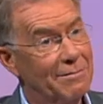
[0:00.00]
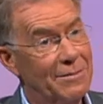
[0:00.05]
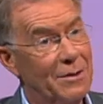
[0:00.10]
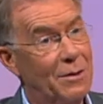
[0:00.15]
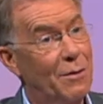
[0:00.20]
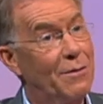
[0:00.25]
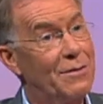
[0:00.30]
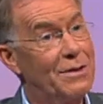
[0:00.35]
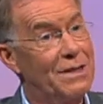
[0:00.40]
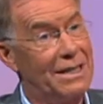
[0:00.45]

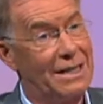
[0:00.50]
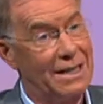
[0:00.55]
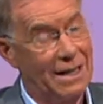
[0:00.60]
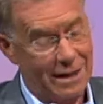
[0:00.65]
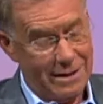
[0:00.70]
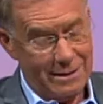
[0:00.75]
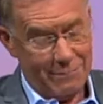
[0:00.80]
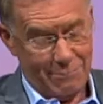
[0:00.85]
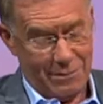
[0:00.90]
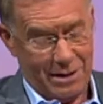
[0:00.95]
You obviously
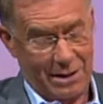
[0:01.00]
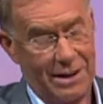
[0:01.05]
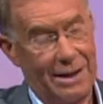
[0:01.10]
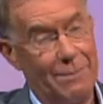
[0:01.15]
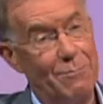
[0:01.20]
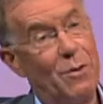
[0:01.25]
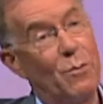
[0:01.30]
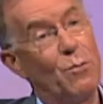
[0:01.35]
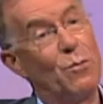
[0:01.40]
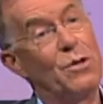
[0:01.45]
like
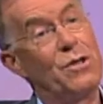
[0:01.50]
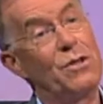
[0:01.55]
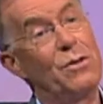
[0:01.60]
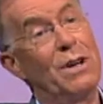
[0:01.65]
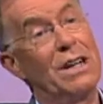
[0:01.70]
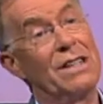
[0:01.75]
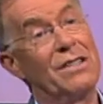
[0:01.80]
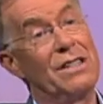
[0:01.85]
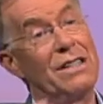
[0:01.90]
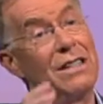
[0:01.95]
Berlin, but would you
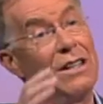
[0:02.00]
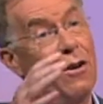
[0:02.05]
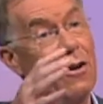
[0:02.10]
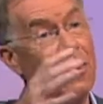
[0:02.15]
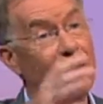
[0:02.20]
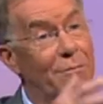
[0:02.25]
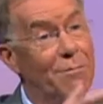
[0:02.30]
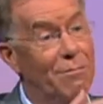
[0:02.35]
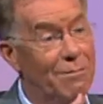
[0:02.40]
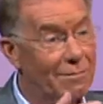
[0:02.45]
actually, a
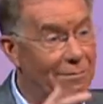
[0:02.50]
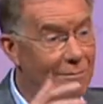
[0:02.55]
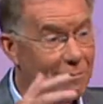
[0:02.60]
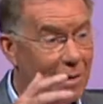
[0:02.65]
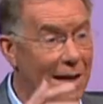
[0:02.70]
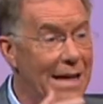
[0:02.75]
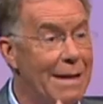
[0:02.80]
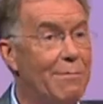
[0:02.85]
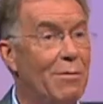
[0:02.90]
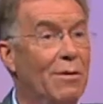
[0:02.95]
lot of
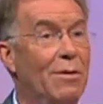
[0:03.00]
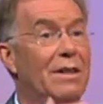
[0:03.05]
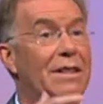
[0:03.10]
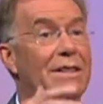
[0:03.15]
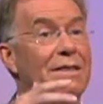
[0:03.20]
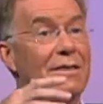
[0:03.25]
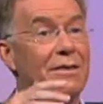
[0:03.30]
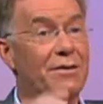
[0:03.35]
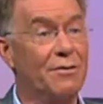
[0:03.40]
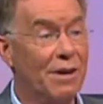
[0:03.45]
people,
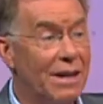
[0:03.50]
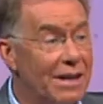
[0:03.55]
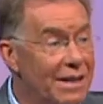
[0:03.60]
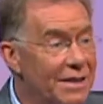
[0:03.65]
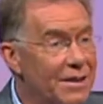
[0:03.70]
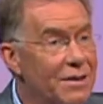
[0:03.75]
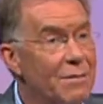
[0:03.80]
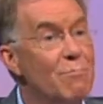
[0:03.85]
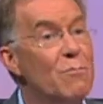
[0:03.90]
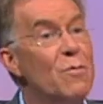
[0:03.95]
the trend
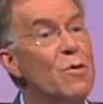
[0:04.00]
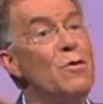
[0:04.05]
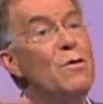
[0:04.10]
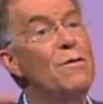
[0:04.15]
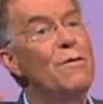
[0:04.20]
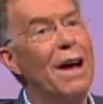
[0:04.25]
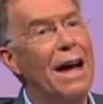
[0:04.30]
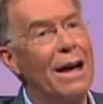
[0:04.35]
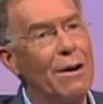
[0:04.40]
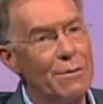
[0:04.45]
is to
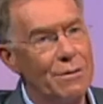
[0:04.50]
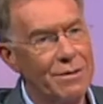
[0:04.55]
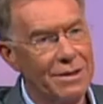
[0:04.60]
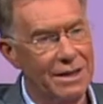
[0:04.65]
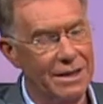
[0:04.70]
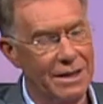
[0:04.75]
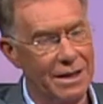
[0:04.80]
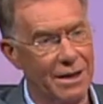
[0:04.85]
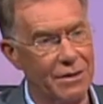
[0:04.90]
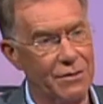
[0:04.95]
move out to
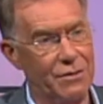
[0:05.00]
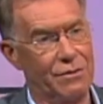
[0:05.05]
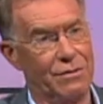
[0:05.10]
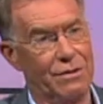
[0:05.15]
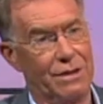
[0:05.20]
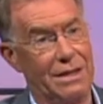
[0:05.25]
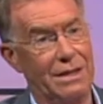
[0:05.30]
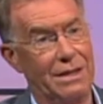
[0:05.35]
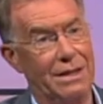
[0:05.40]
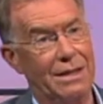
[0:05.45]
the
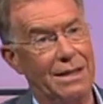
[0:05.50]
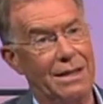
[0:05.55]
country